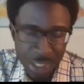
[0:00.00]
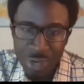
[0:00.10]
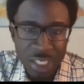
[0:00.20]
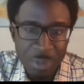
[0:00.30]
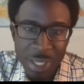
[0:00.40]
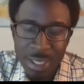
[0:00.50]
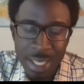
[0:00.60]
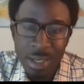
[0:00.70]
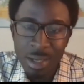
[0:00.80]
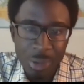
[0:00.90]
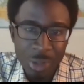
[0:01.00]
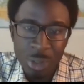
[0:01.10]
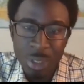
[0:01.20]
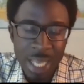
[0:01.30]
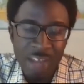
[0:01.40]
race-based data about your
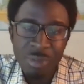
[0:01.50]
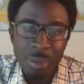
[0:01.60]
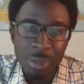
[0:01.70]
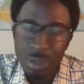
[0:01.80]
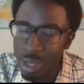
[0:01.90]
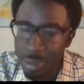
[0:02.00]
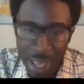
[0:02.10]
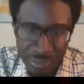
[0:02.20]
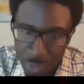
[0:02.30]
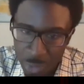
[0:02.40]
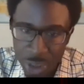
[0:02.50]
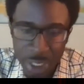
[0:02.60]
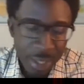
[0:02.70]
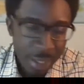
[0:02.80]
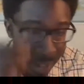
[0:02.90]
staff members. At
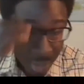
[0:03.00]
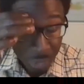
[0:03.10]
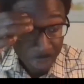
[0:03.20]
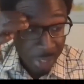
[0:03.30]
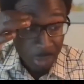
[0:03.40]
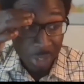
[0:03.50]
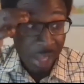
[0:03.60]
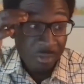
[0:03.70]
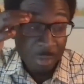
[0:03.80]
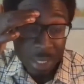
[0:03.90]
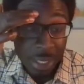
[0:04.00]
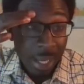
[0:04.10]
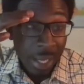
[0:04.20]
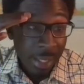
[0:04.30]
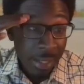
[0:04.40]
FoodShare, we have
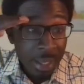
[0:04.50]
begun